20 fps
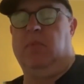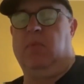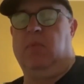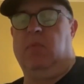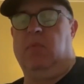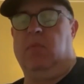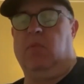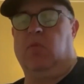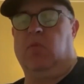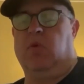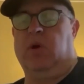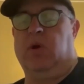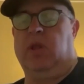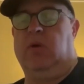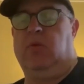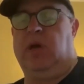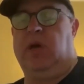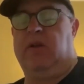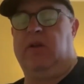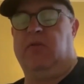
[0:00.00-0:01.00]
really we
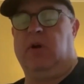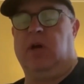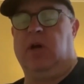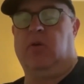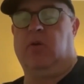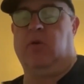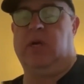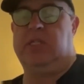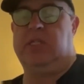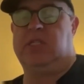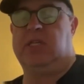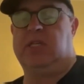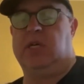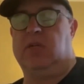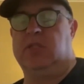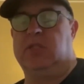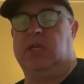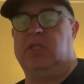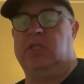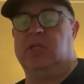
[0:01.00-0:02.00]
had a, a, great sales
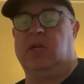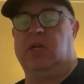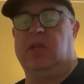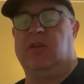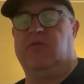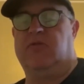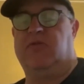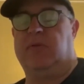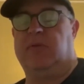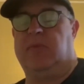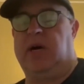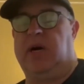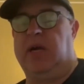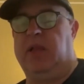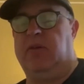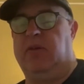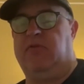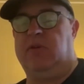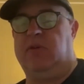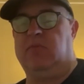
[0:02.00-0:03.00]
agent on this film,
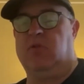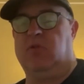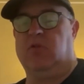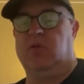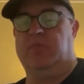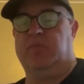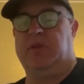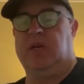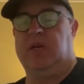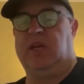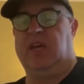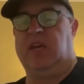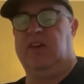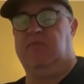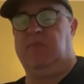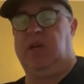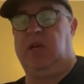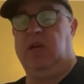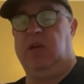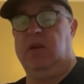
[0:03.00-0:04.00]
Highland Film Group, that gave
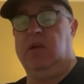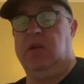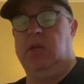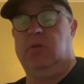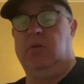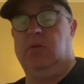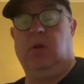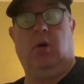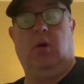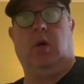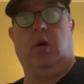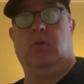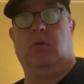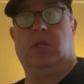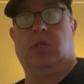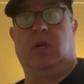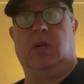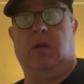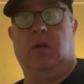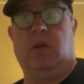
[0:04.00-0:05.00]
me no notes.
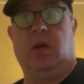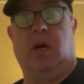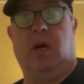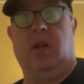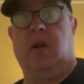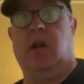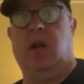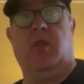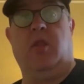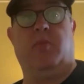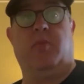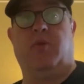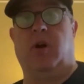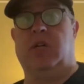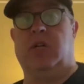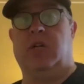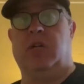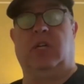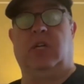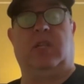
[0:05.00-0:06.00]
So another
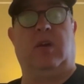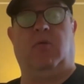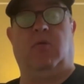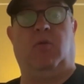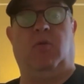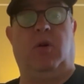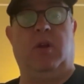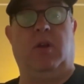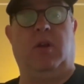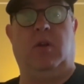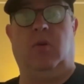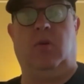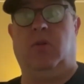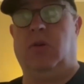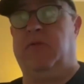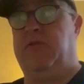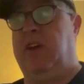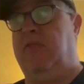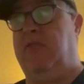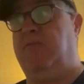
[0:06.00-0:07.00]
project that we're wanting to do, they've
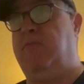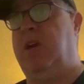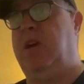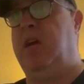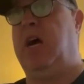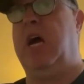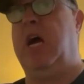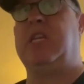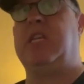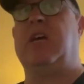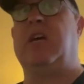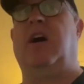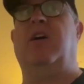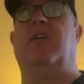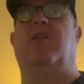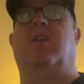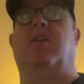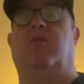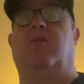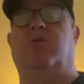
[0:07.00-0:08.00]
given me a ton of
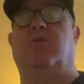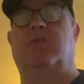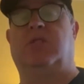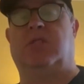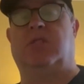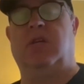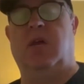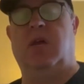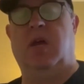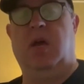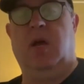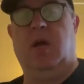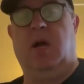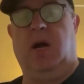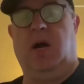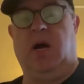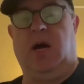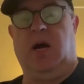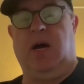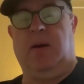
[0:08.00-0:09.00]
notes.
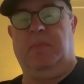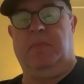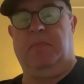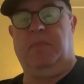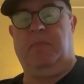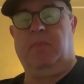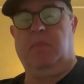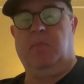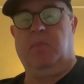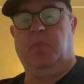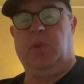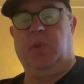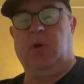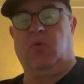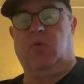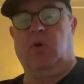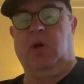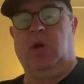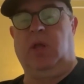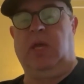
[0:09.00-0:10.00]
Um,
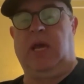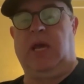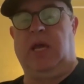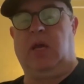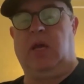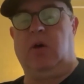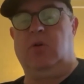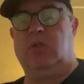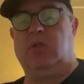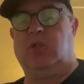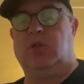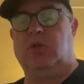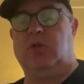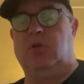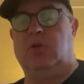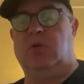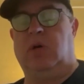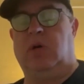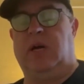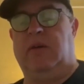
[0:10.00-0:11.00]
really, I go
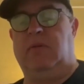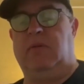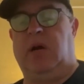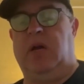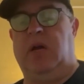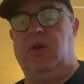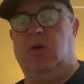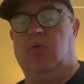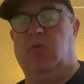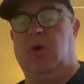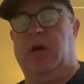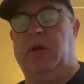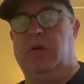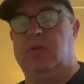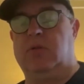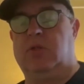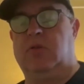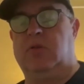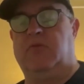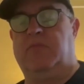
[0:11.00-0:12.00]
to, I, I, know
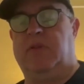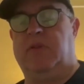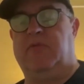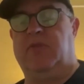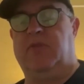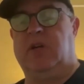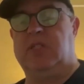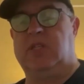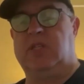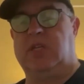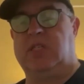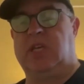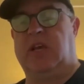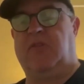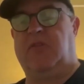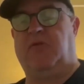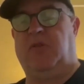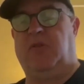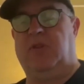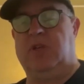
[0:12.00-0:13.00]
writers who've been very
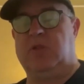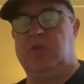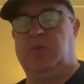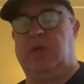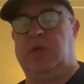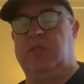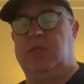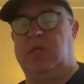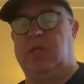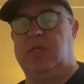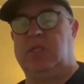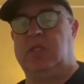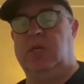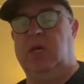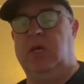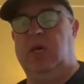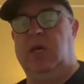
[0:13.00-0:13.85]
successful in this business.